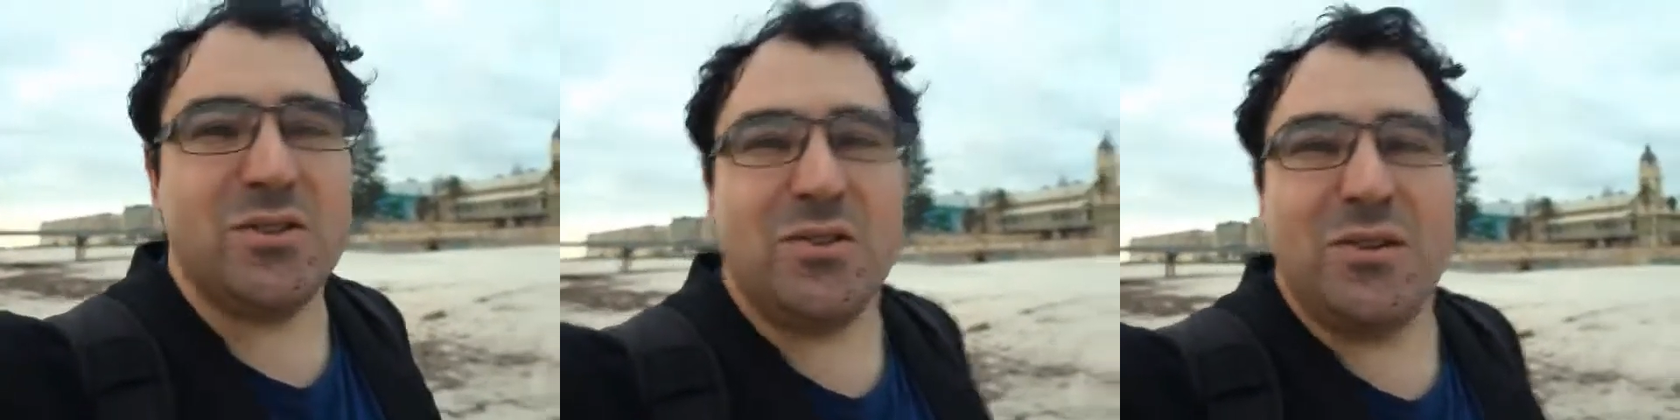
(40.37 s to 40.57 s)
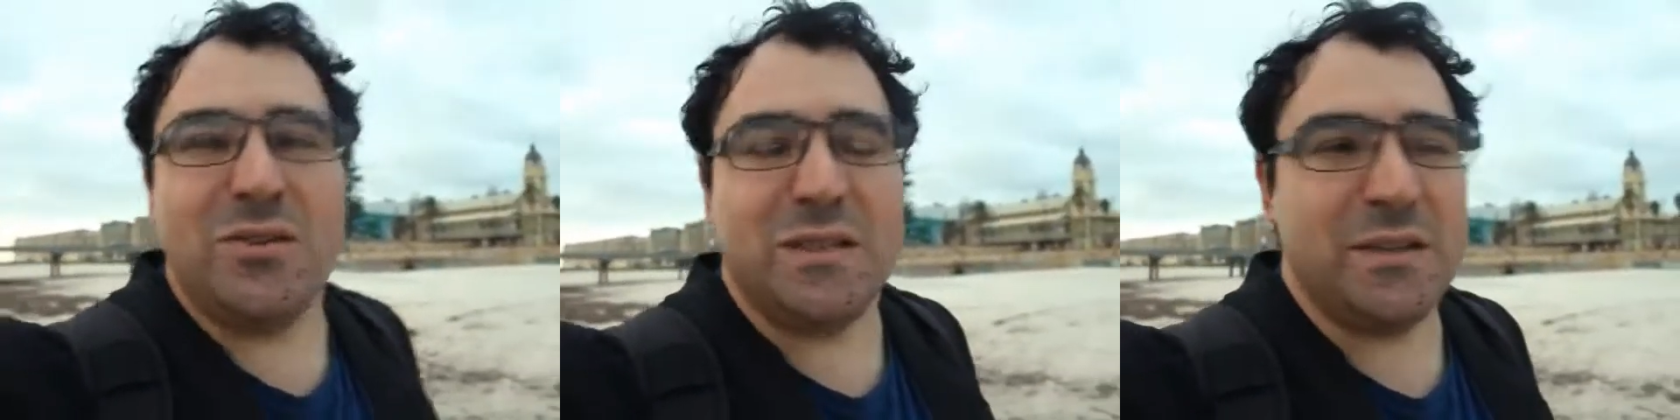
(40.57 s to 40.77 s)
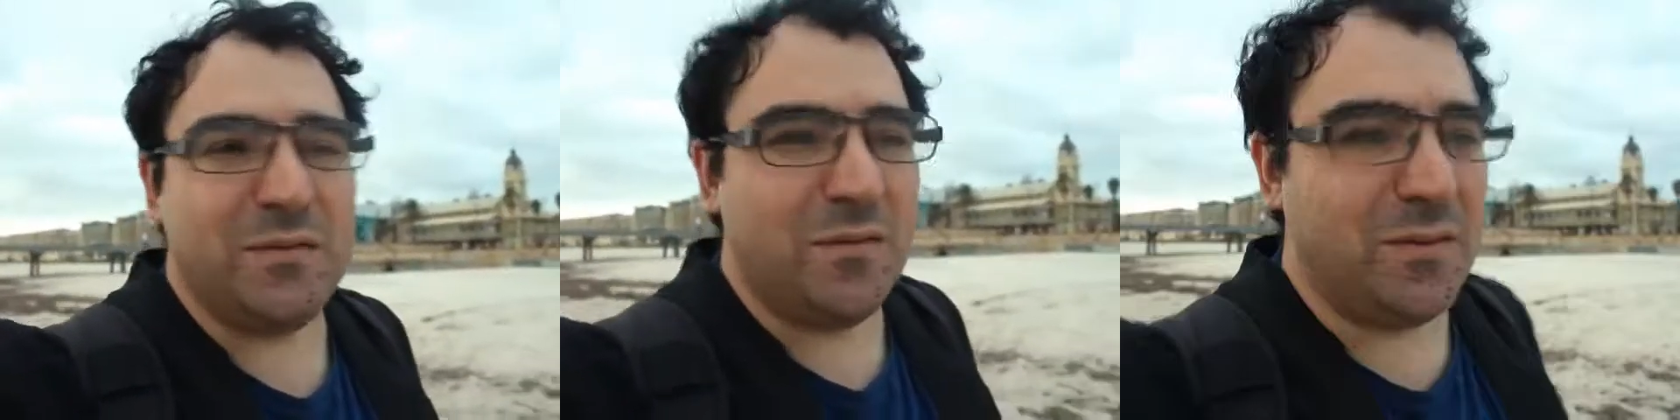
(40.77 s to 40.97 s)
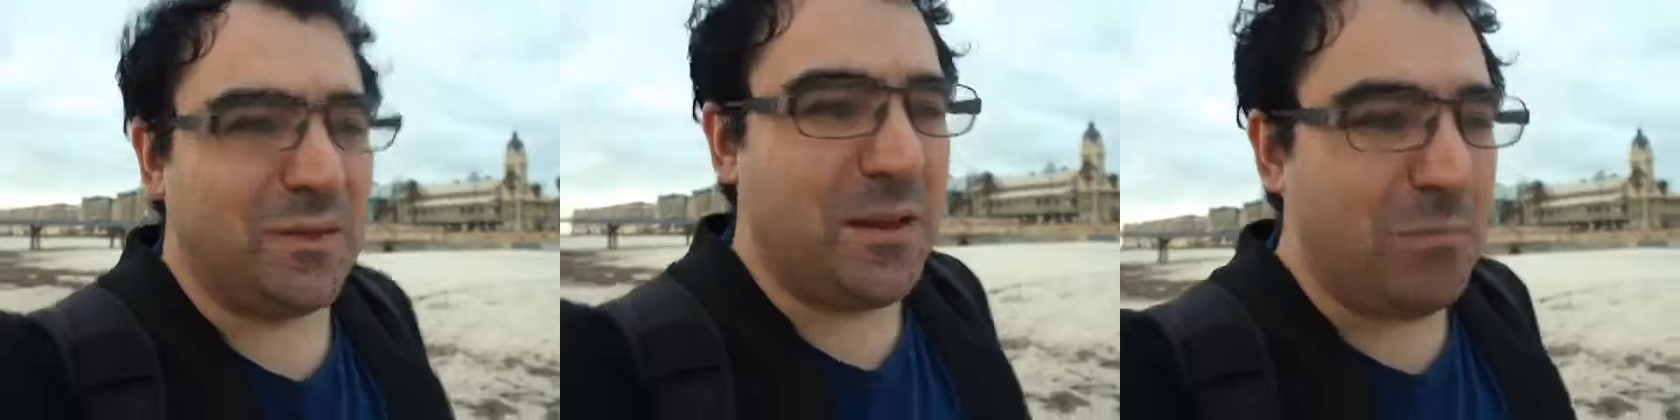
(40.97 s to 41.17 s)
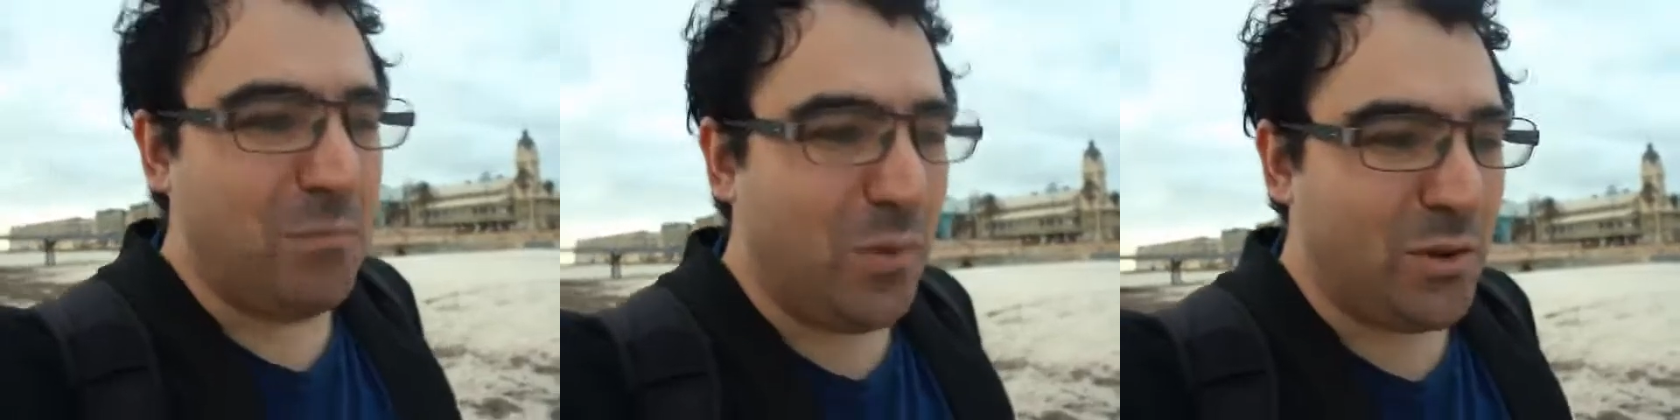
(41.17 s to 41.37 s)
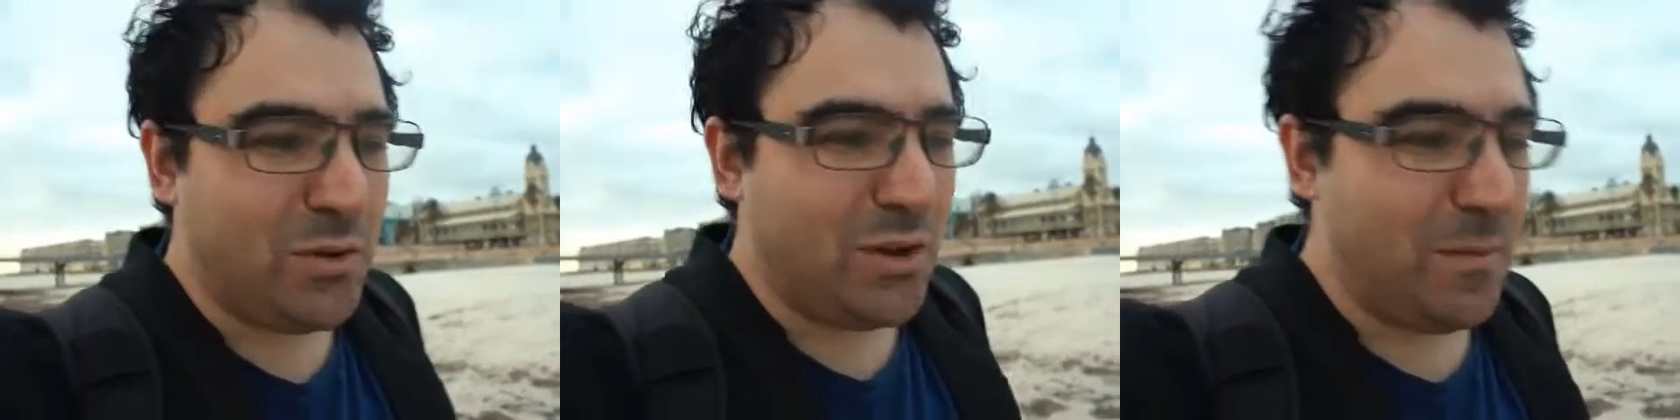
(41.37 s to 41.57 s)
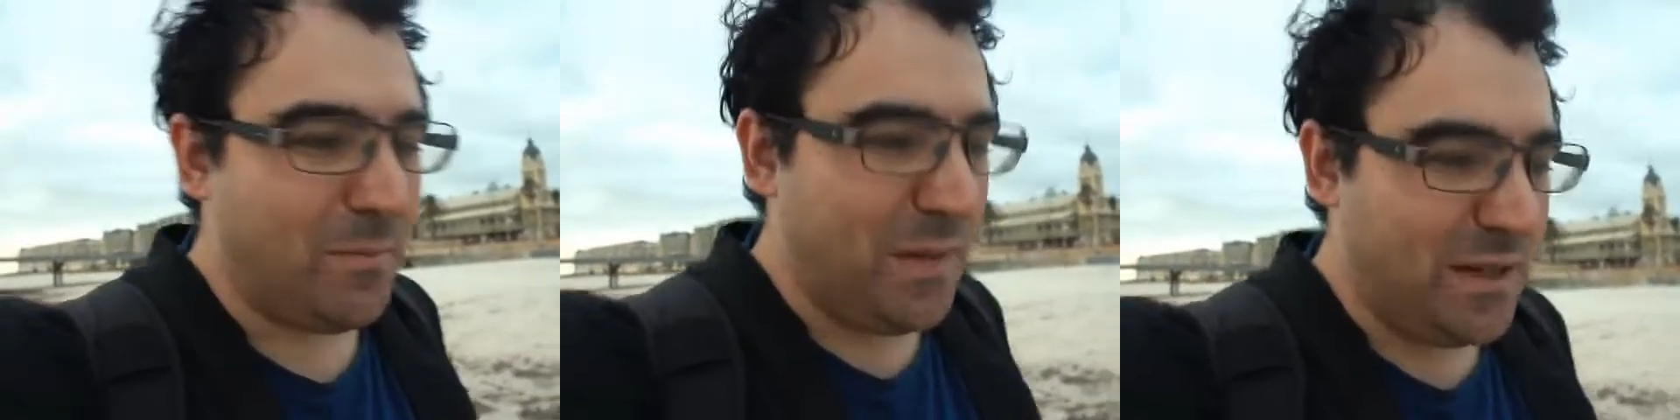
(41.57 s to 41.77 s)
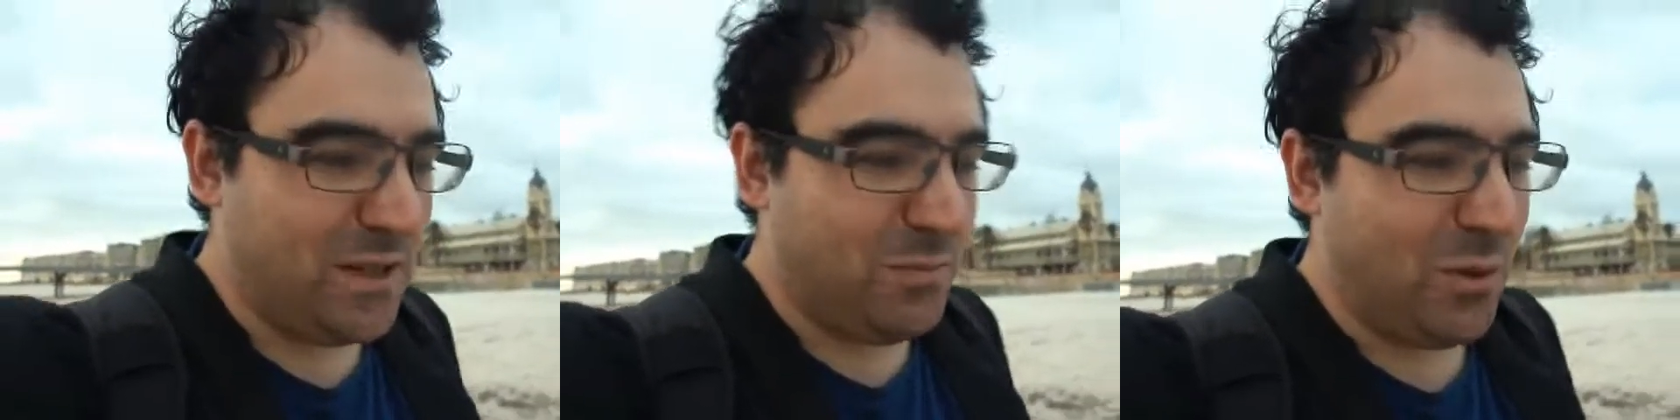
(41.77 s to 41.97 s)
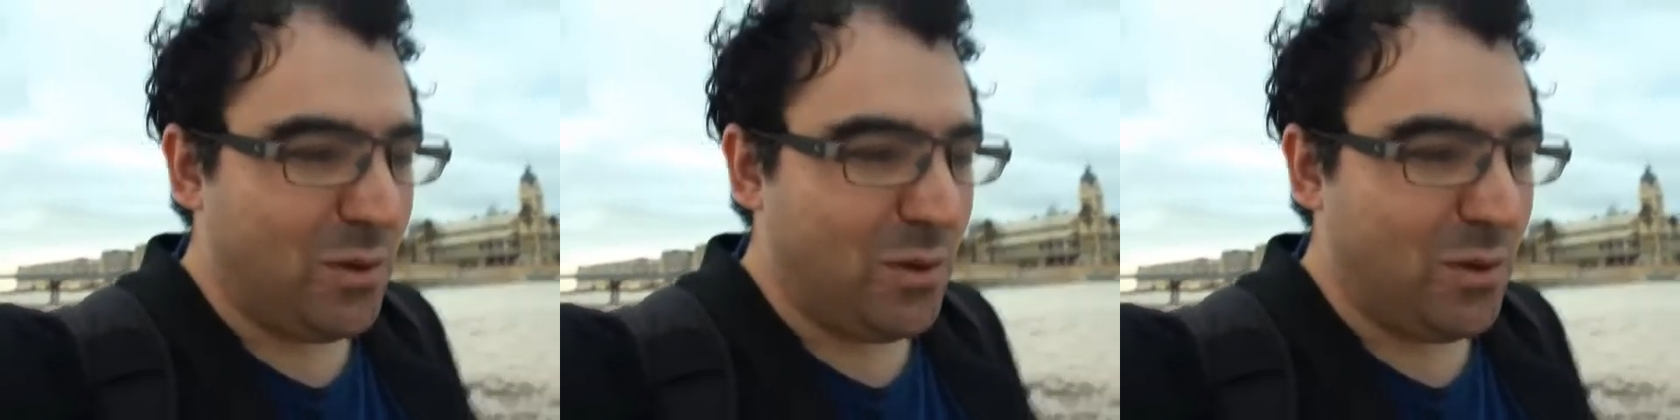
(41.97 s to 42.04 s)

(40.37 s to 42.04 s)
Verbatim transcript: is a lot different than Bondi Beach.